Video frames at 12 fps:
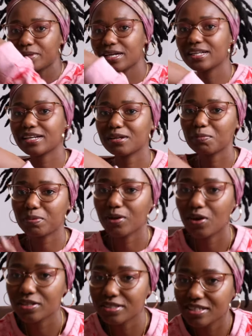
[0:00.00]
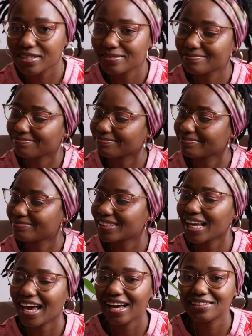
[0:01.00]
but a little plant.
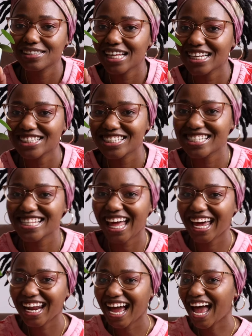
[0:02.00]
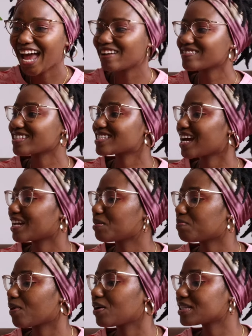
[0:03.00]
Yeah, that's just that. I have this
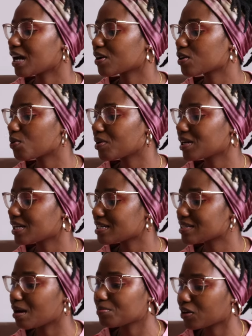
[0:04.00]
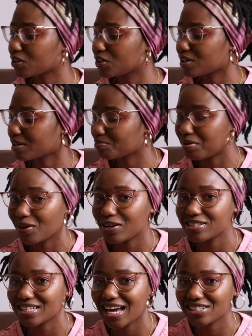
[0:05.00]
tiny plant. I don't know what it is. I'm not good at
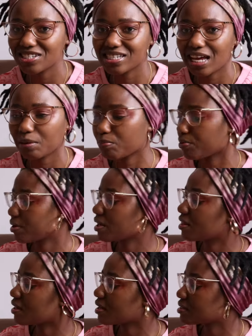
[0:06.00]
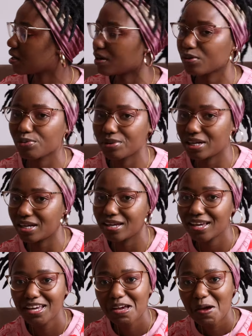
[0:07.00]
plants. I just like pretty things and I don't really
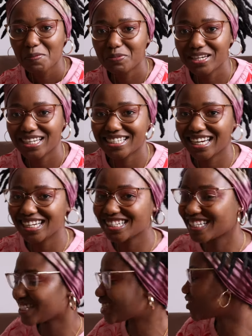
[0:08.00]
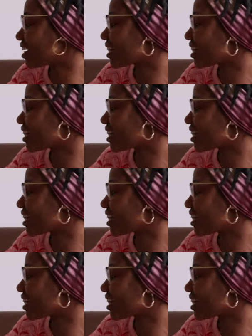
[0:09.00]
pay attention to